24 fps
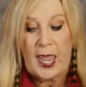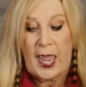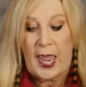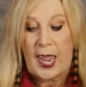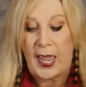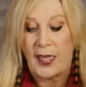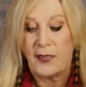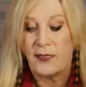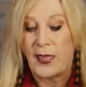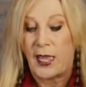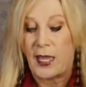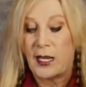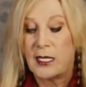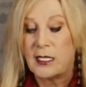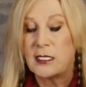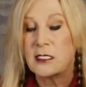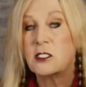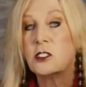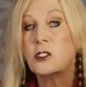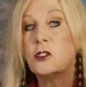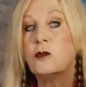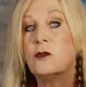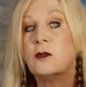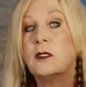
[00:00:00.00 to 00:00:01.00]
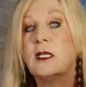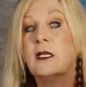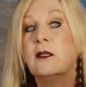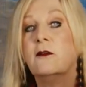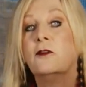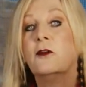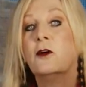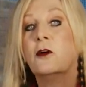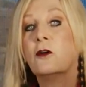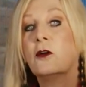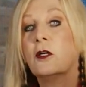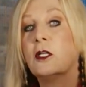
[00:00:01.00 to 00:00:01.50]
and that is to
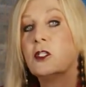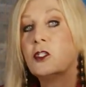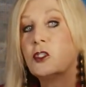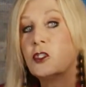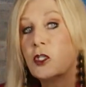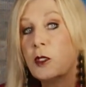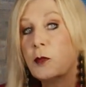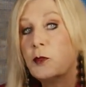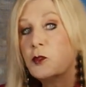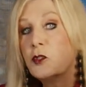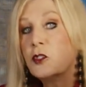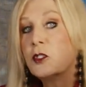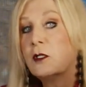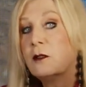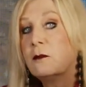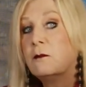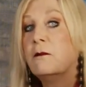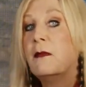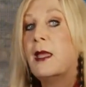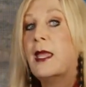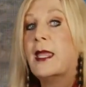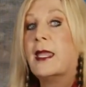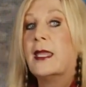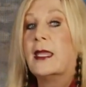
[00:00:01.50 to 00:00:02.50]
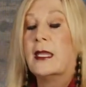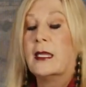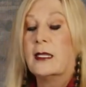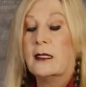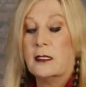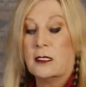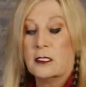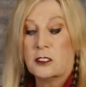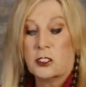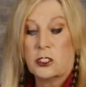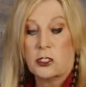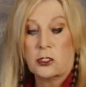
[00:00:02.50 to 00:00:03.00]
give her Egyptian
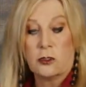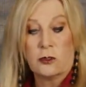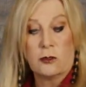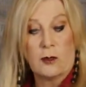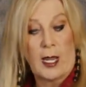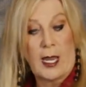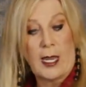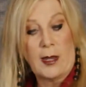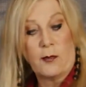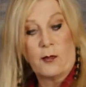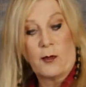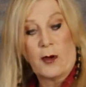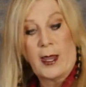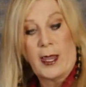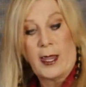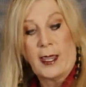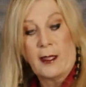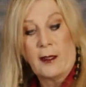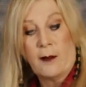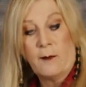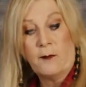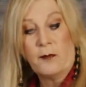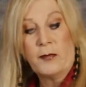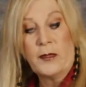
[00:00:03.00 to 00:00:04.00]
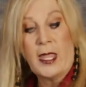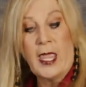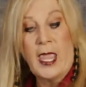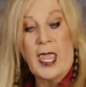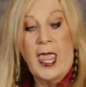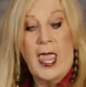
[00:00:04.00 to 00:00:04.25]
maid to Abraham,